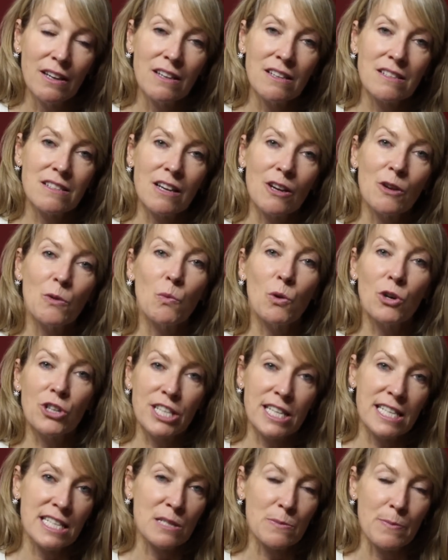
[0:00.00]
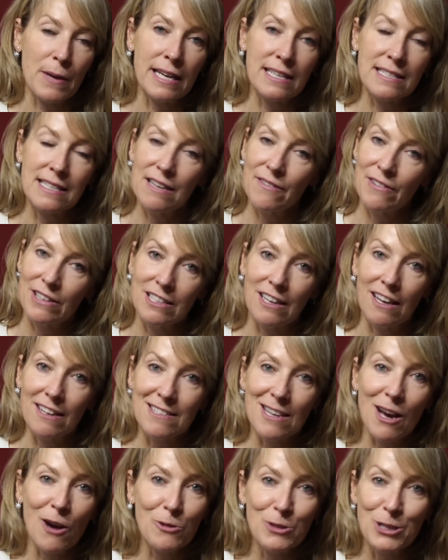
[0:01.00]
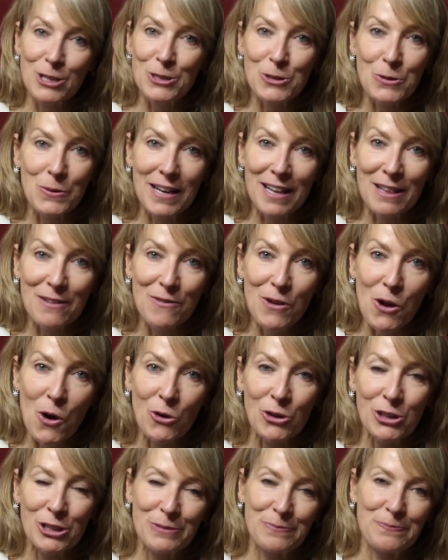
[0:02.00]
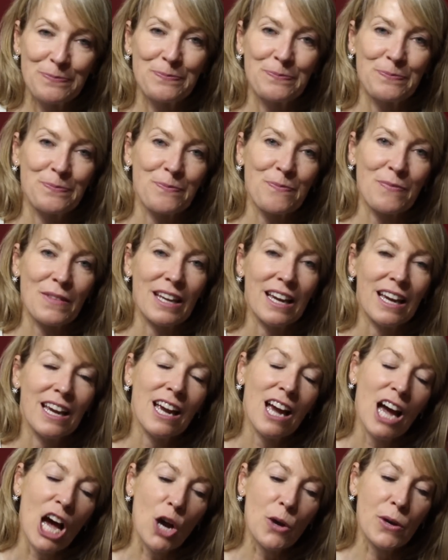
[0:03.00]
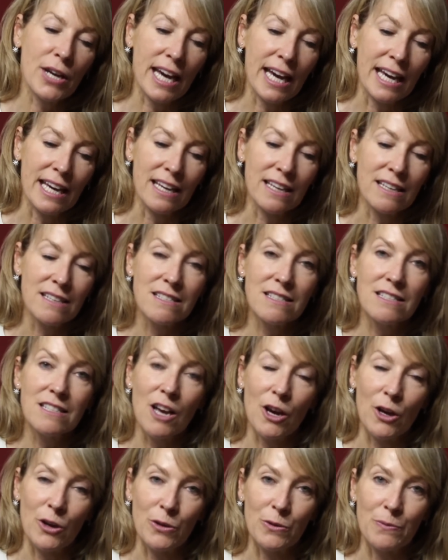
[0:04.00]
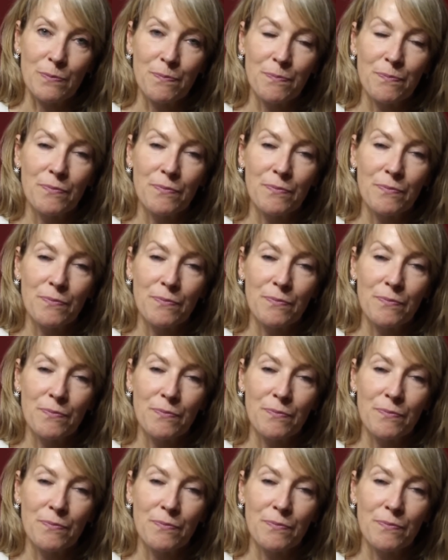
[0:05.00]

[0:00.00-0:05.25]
So watch this space and if it does, I'll just do another vlog. Okay, so